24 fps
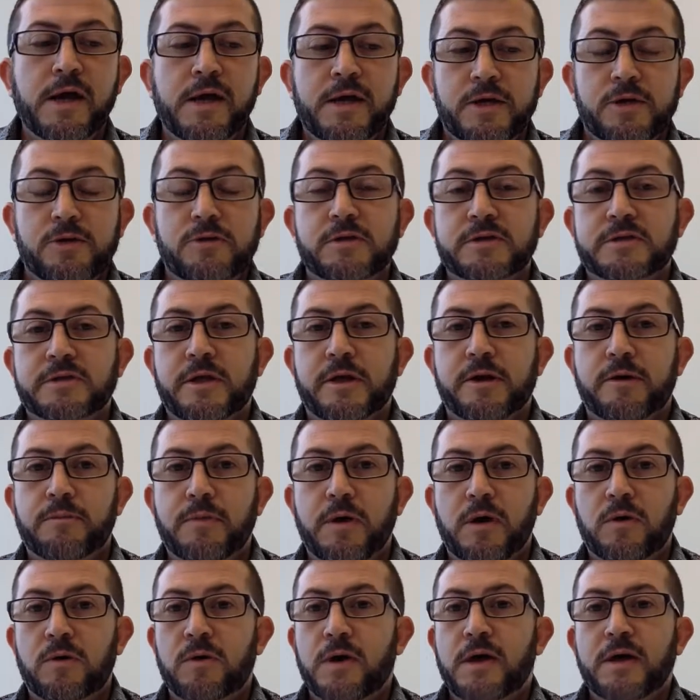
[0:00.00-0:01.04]
You just let them
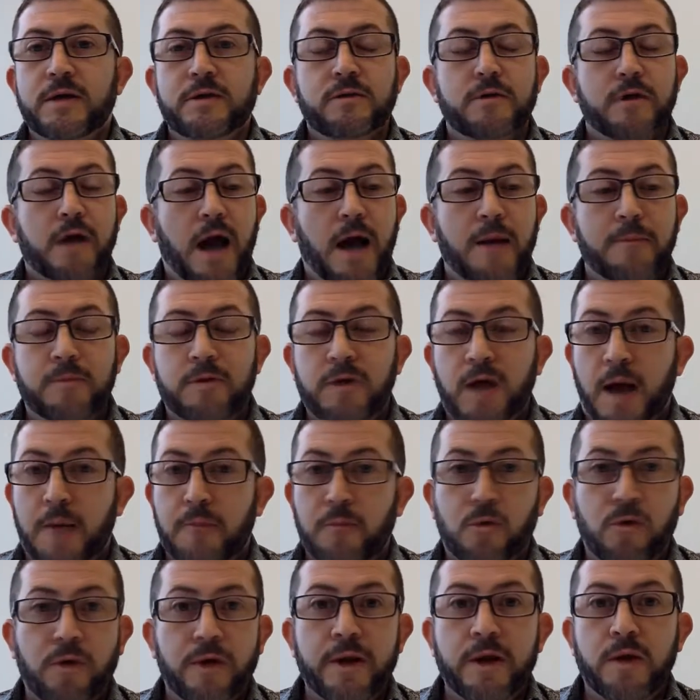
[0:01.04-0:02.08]
know, look, I'm
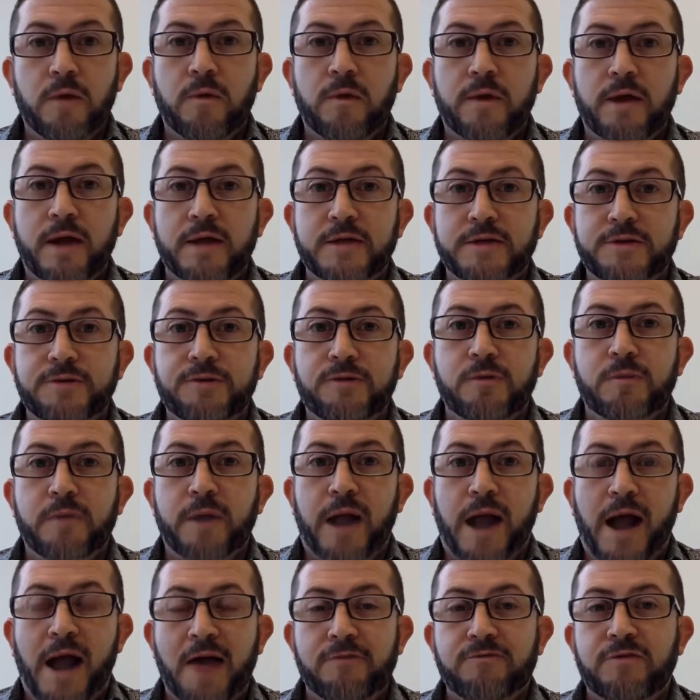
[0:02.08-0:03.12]
great at what I do, but I
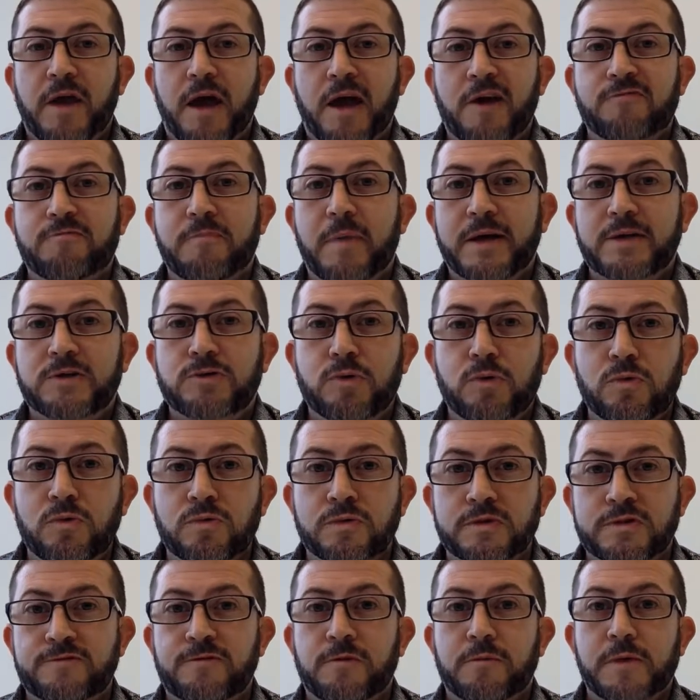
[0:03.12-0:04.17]
have to have my
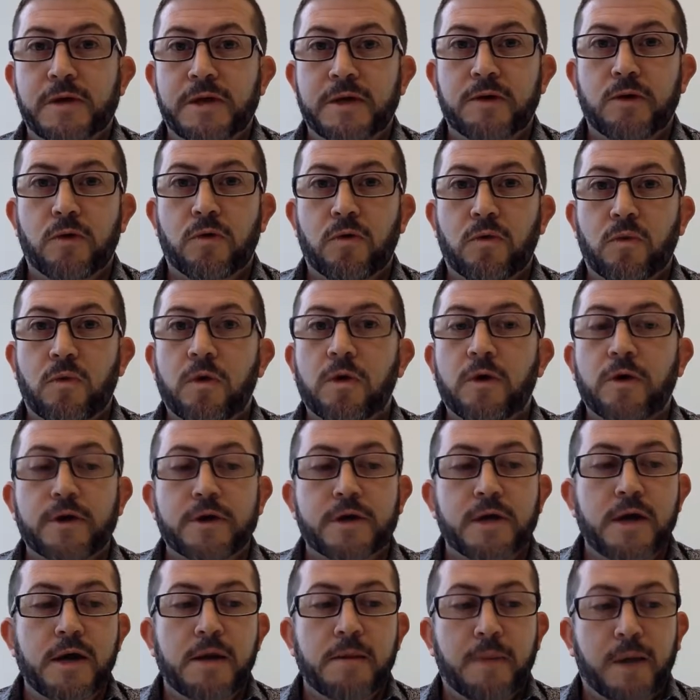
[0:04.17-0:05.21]
tools for me to go to work.
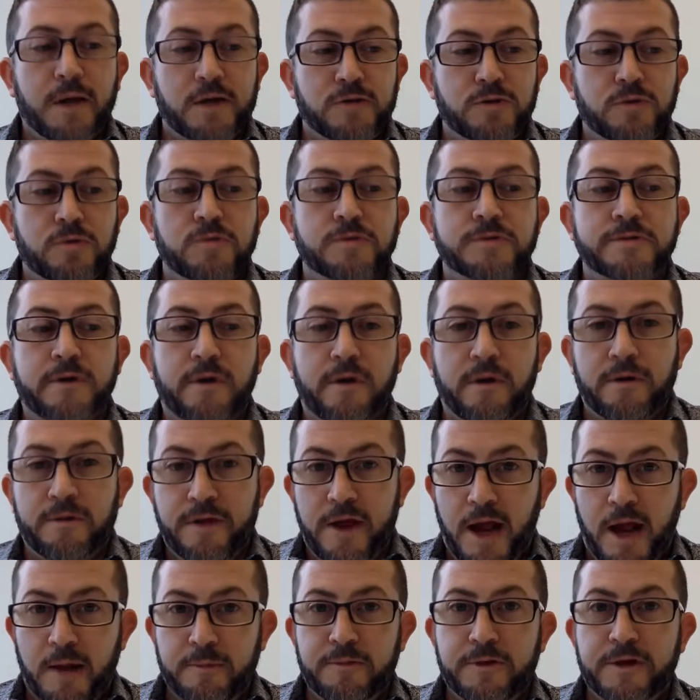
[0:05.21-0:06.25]
My tools are the
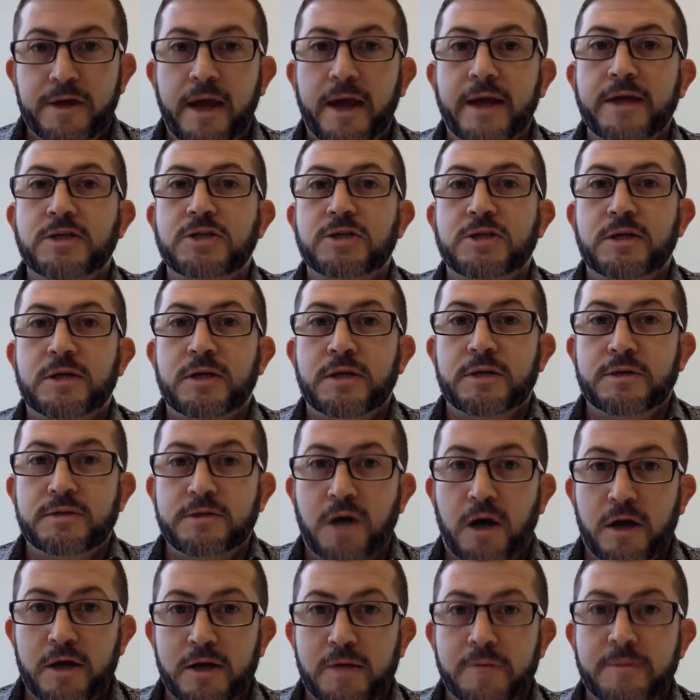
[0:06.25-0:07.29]
application,
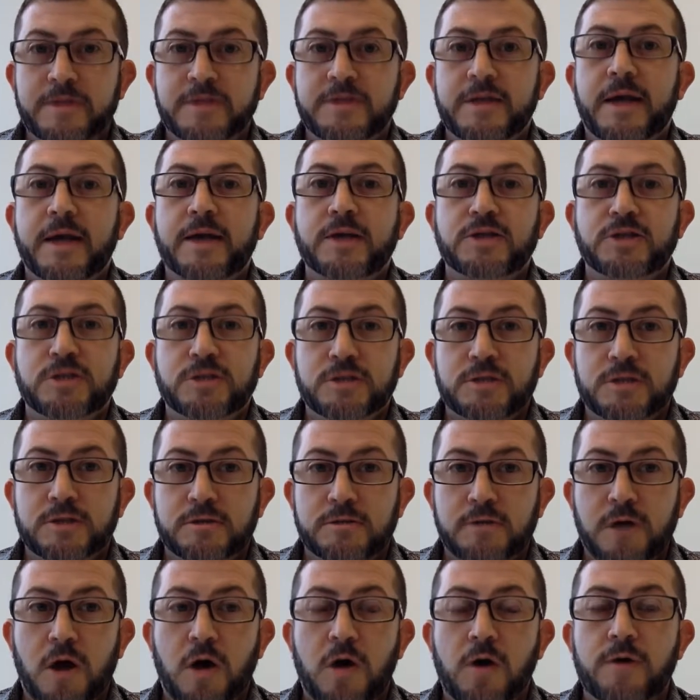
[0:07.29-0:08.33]

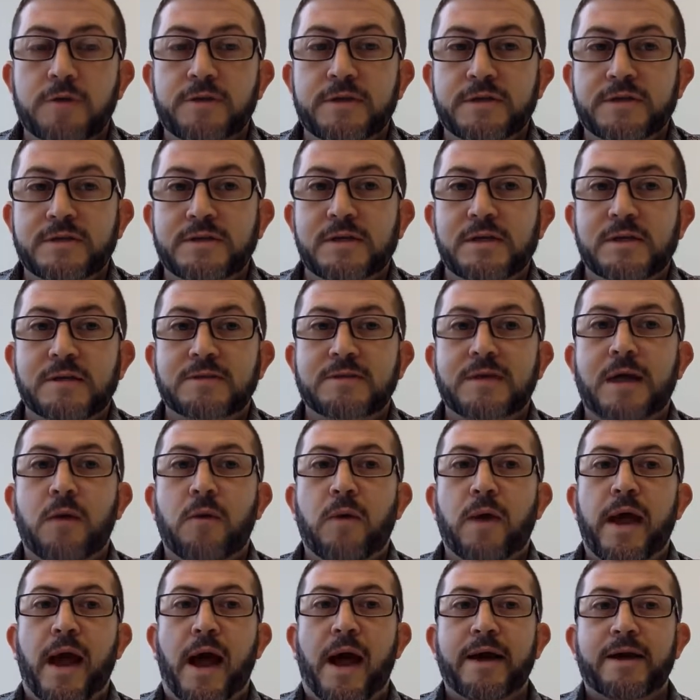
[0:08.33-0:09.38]
documentation, all these things. That
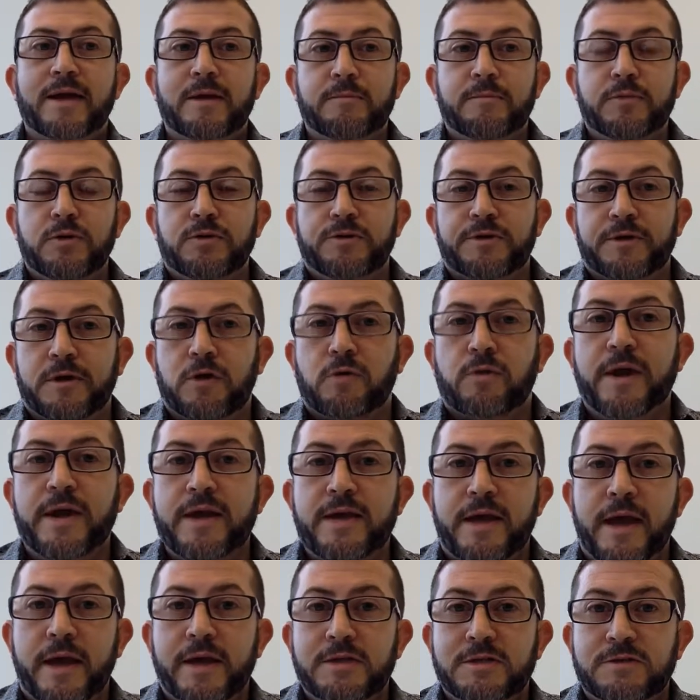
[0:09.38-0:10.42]
way I can build a great
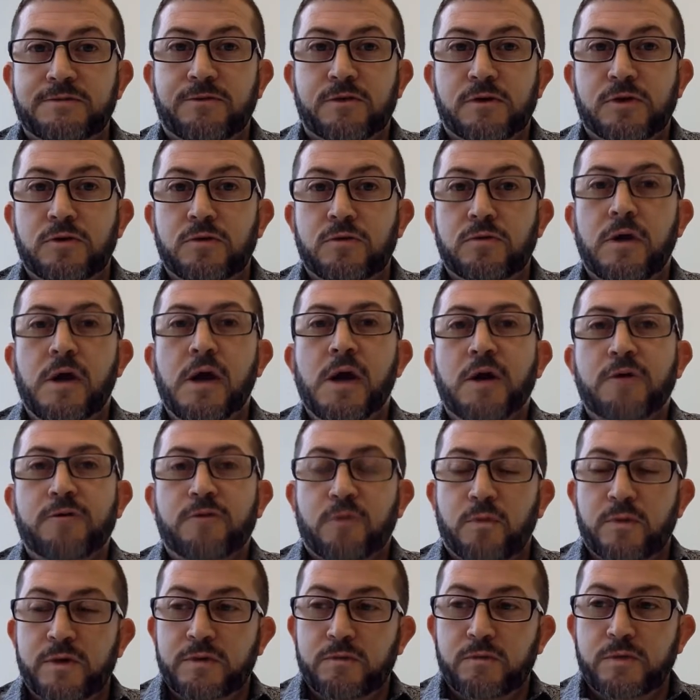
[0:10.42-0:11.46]
case for you for
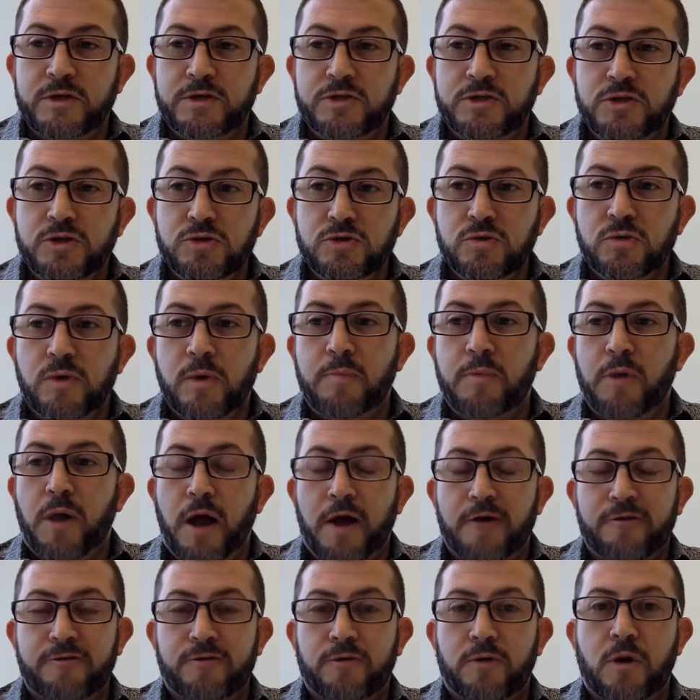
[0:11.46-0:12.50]
when we do
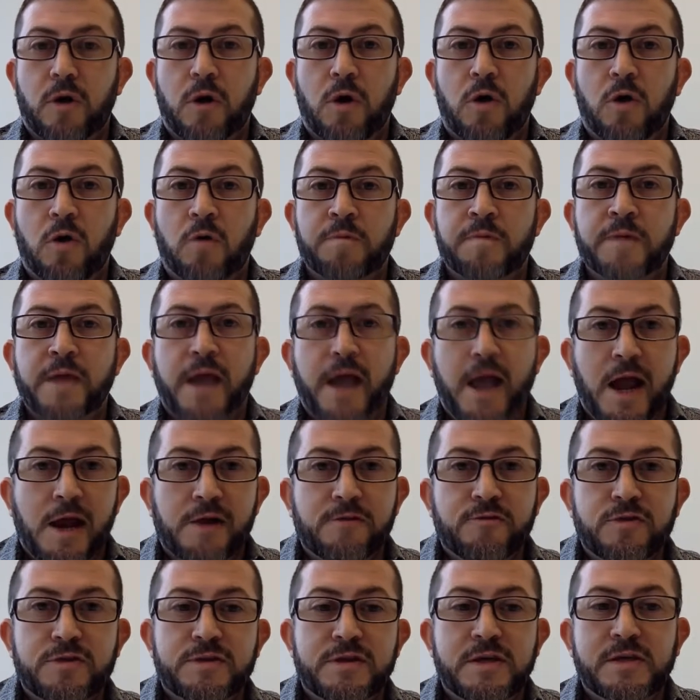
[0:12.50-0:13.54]
apply for a home.
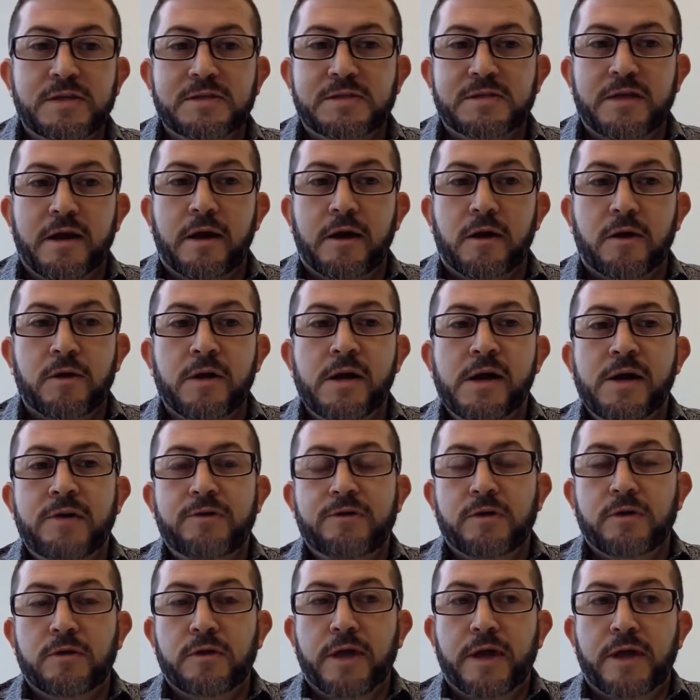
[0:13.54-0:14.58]
Everything's there.
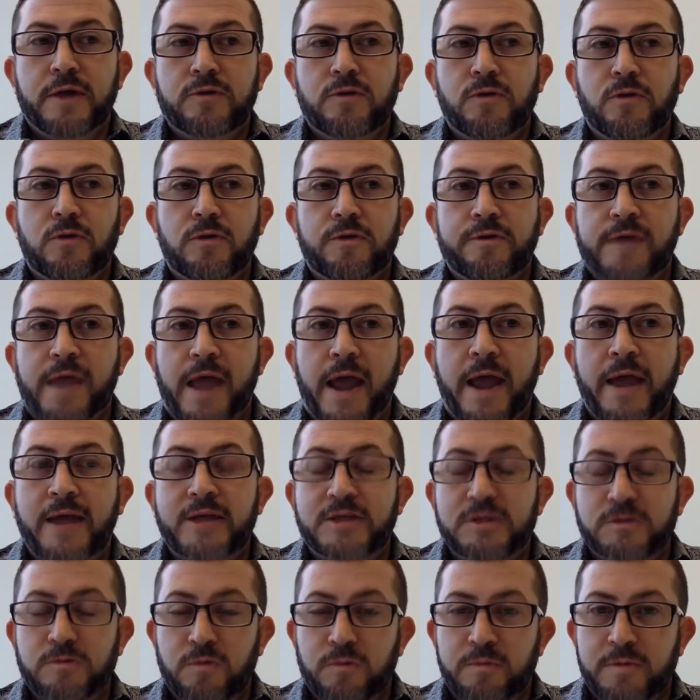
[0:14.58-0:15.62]
The landlord, the
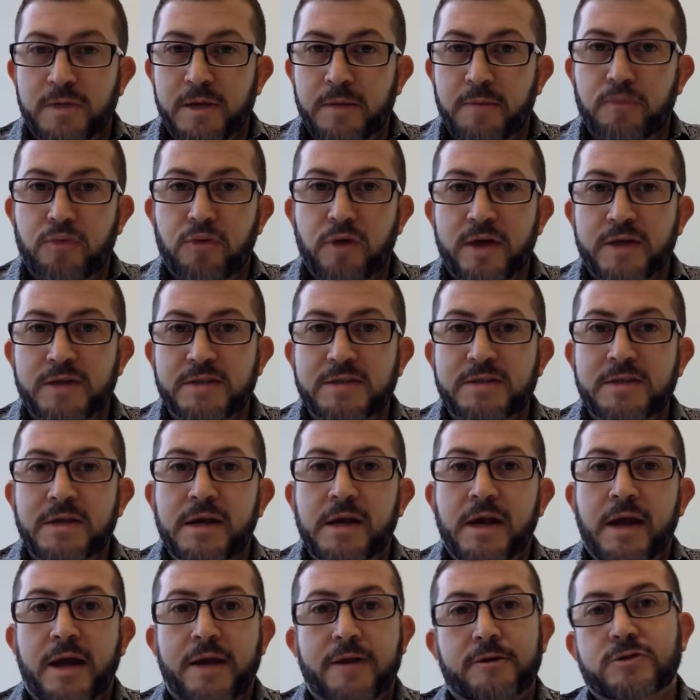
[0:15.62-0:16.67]
agent will impressed,
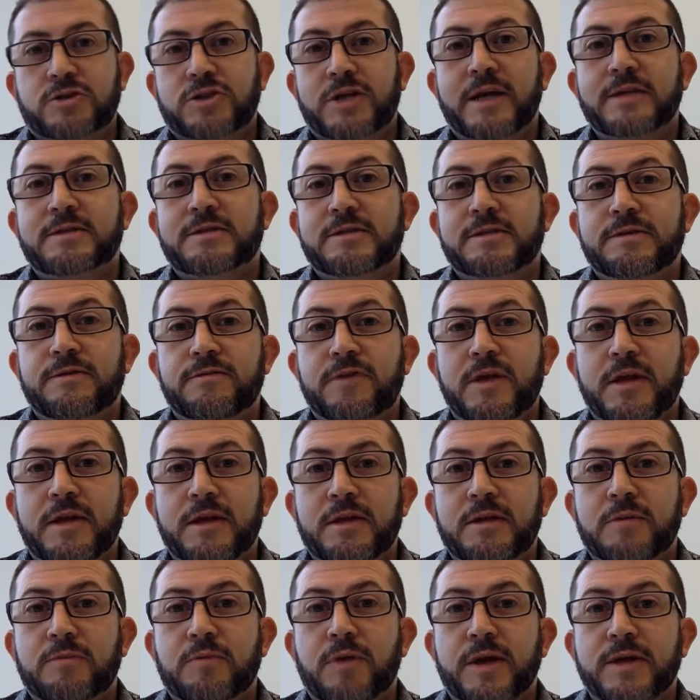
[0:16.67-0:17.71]
and your chances of
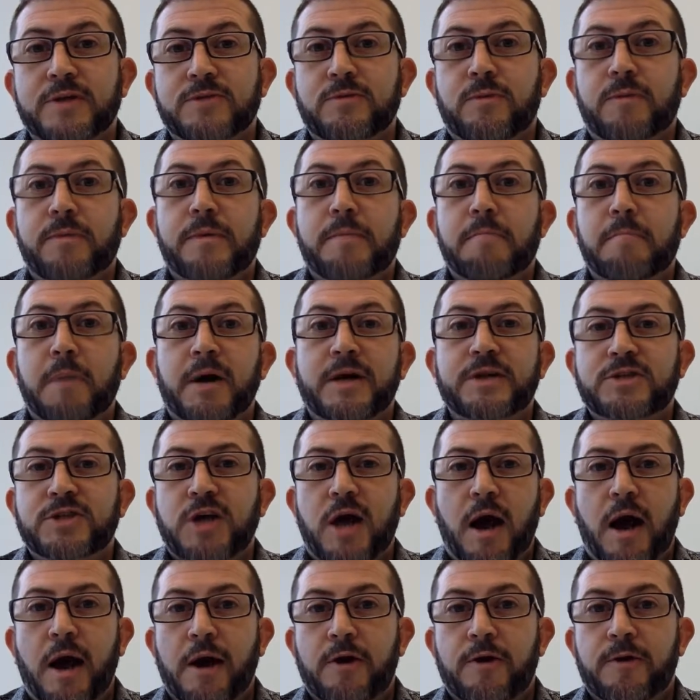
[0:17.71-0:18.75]
getting the place will be much
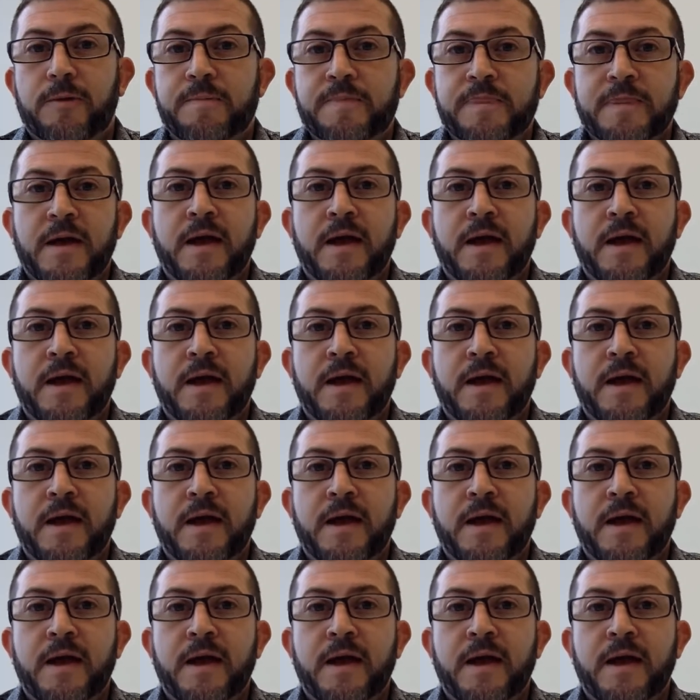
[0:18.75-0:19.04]
higher.